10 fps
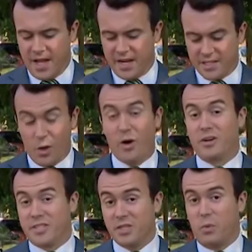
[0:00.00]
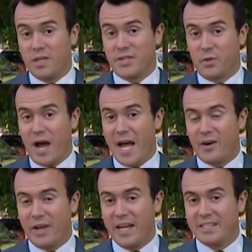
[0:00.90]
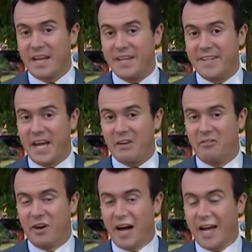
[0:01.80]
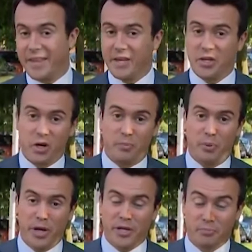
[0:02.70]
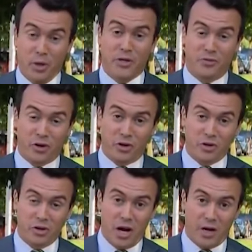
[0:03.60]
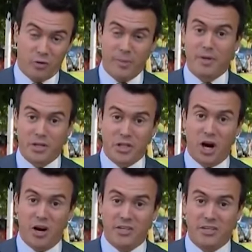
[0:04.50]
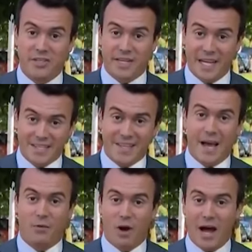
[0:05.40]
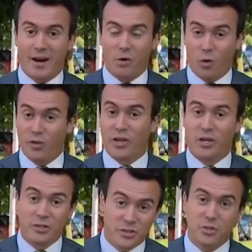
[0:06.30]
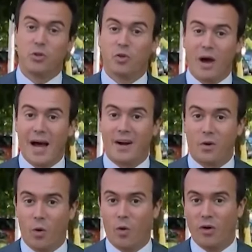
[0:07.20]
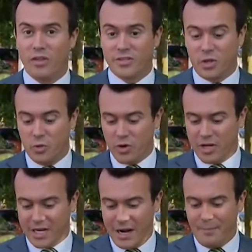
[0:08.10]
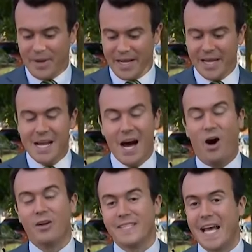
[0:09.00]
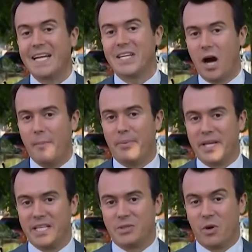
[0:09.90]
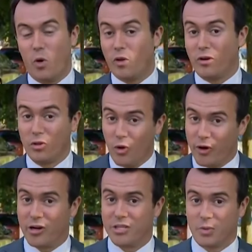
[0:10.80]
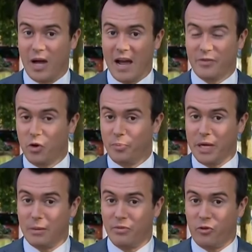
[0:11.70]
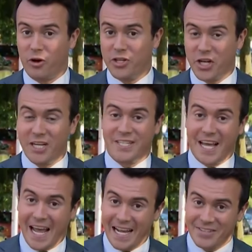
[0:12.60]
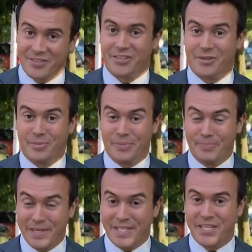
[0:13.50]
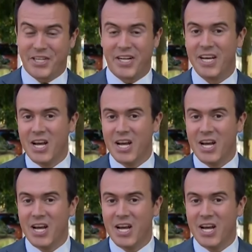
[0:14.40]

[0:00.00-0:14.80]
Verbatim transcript: And his lawyer says once the rider is identified, they could push, push for uh, criminal charges against that rider, or they could sue the rider or the scooter company. All 10 companies or their lawyers will have to appear before a judge to answer to the petition.